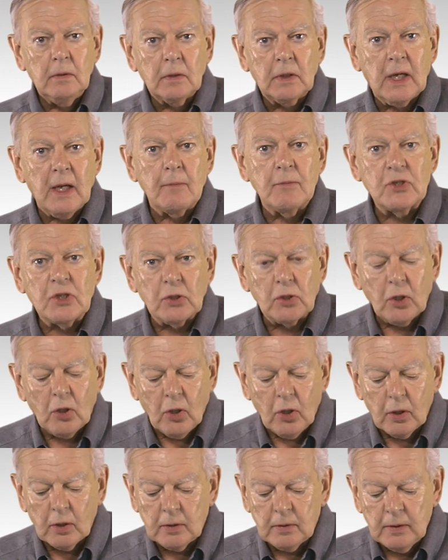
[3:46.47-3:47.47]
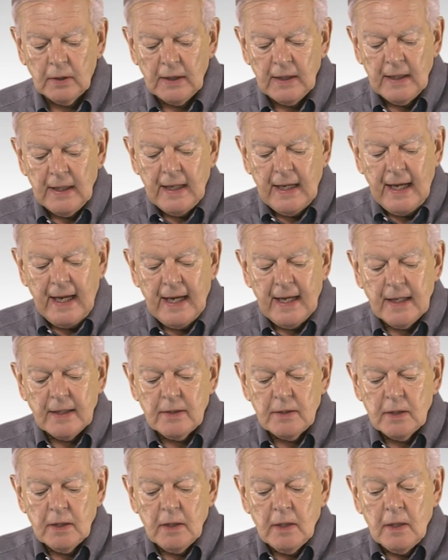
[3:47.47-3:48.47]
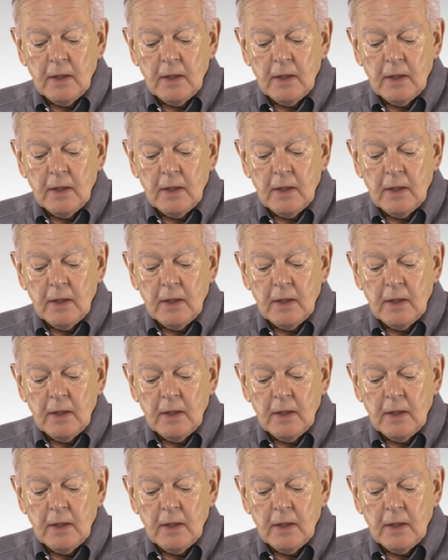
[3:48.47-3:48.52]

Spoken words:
comes along and